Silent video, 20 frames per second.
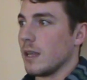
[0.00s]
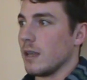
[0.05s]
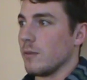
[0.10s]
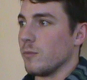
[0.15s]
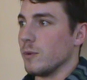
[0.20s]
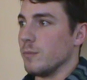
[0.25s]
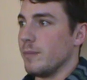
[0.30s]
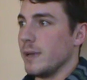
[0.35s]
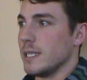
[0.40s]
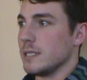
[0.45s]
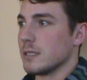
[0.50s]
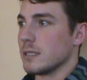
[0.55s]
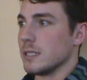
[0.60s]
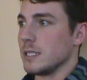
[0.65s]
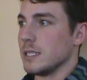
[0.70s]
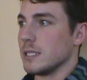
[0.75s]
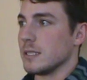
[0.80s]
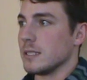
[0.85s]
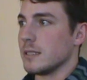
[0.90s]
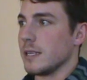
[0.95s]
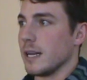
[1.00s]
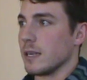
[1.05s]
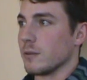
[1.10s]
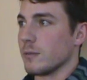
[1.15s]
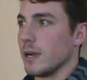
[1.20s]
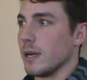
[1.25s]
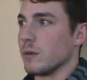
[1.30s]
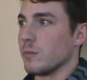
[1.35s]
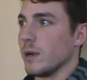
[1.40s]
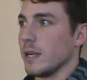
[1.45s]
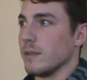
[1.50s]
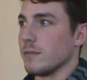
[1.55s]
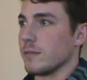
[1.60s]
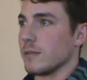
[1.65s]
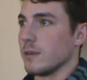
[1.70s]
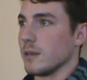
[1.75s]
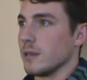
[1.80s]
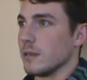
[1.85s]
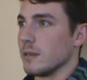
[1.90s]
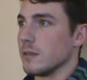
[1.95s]
and we basically just sat around waiting
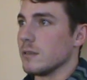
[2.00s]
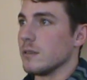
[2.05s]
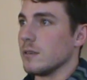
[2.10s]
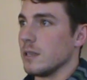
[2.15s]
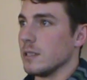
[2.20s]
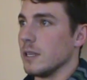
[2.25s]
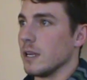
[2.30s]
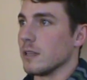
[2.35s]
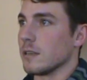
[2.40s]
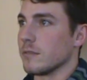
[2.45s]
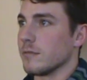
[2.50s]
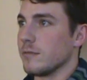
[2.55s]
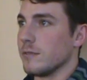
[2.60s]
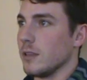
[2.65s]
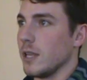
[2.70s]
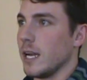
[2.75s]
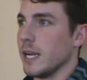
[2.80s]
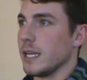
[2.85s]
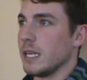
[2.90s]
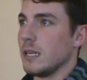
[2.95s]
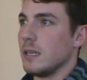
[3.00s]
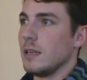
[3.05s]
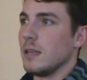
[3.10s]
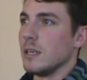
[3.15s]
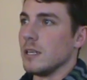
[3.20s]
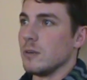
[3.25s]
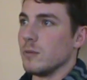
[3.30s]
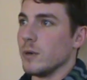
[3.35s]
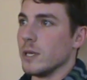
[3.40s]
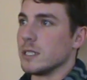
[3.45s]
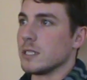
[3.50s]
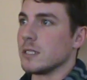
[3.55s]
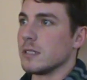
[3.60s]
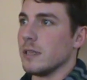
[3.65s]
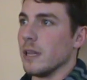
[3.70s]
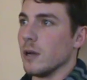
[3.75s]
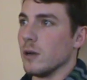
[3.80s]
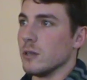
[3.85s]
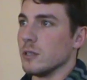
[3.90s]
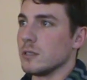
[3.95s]
for another flight,
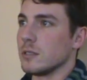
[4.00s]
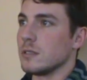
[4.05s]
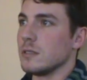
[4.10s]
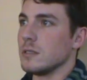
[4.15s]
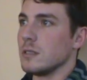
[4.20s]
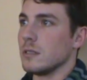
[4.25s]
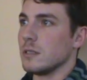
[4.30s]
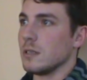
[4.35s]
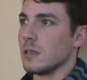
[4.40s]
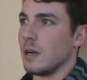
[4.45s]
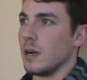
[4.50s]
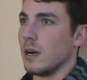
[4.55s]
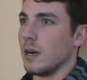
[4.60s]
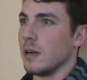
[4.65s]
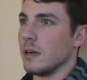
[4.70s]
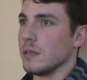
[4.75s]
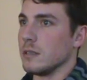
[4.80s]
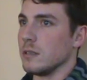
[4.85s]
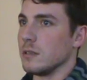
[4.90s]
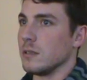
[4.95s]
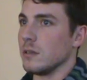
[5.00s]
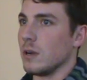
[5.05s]
which those uh,